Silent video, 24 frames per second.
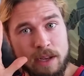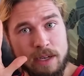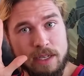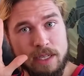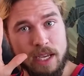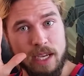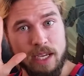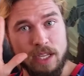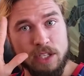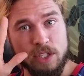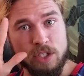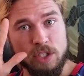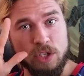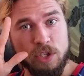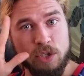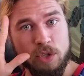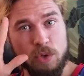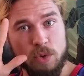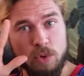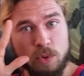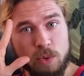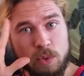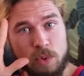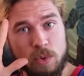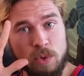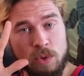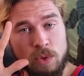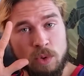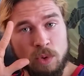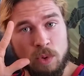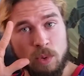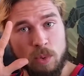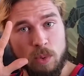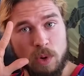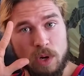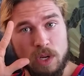Day 2
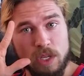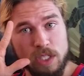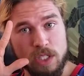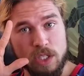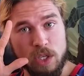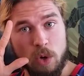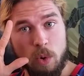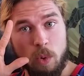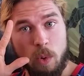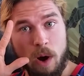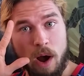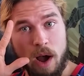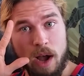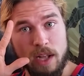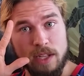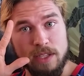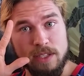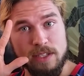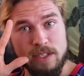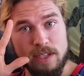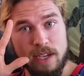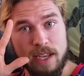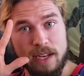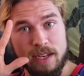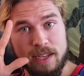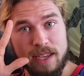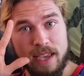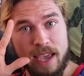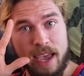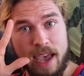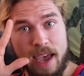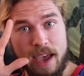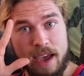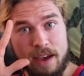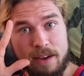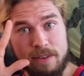was quads and
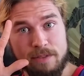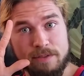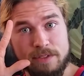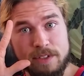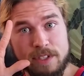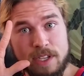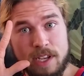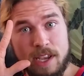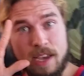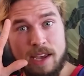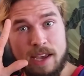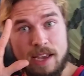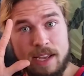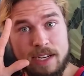calves.